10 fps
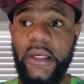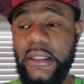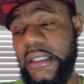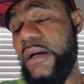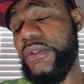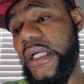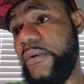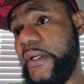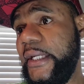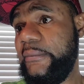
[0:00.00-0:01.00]
Then I was like,
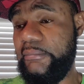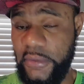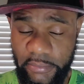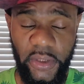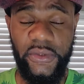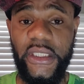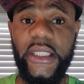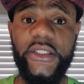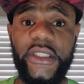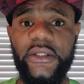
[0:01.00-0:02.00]
okay, I'm gonna take it
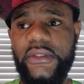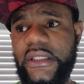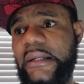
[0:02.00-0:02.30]
the second time.